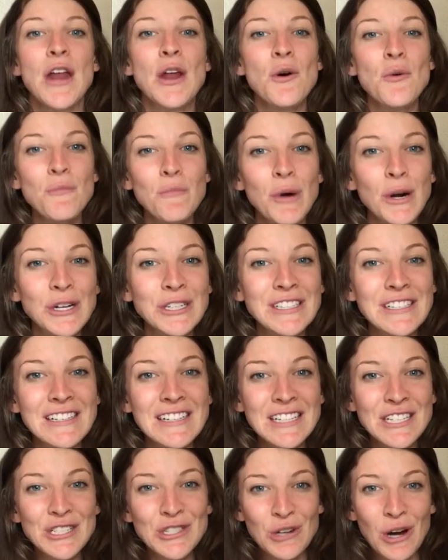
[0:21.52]
I don't
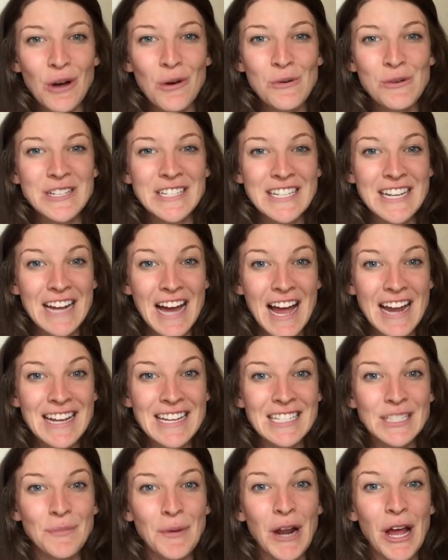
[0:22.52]
personally struggle with
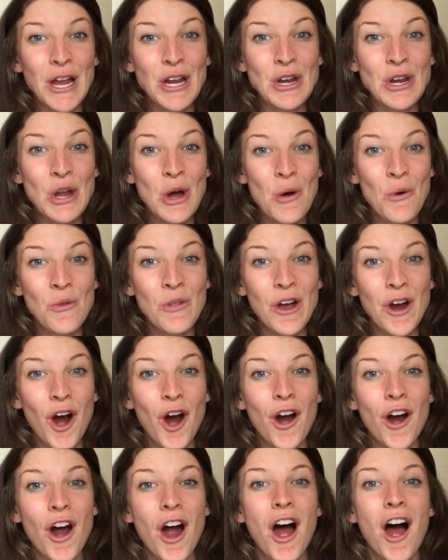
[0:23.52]
tinnitus, but I know there
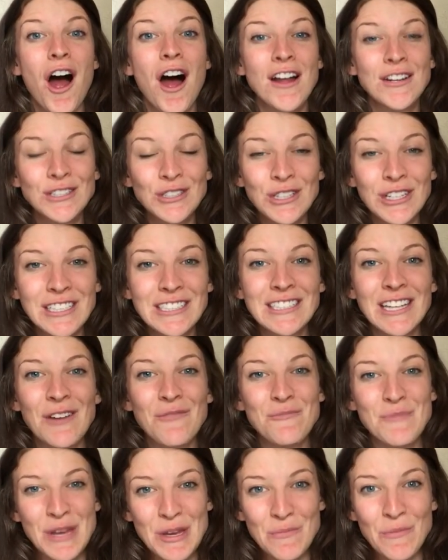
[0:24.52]
are hundreds
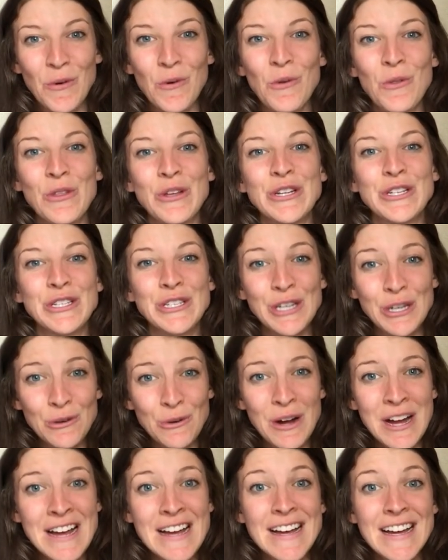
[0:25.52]
of people that
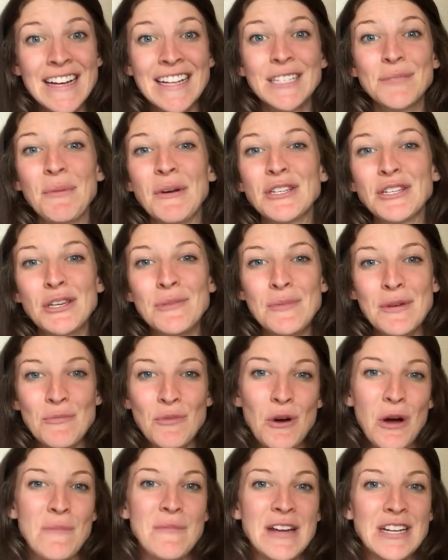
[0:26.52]
do, especially
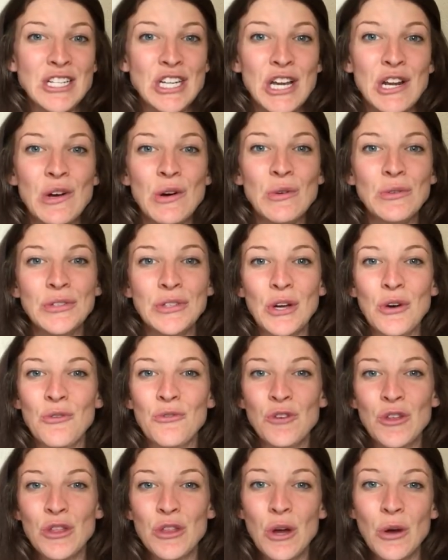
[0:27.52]
people on my channel. So
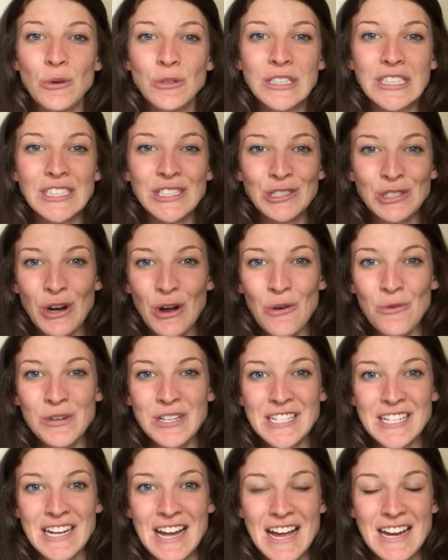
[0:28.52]
for those that struggle
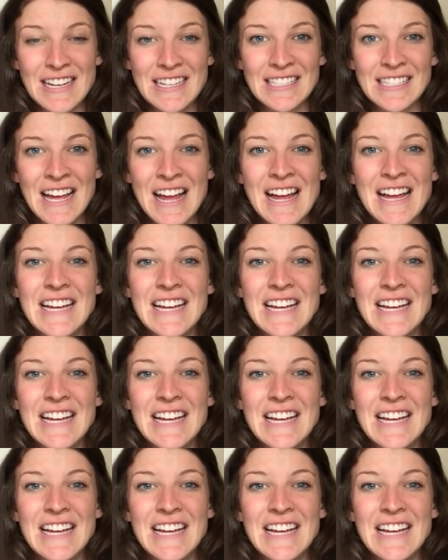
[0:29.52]
with tinnitus,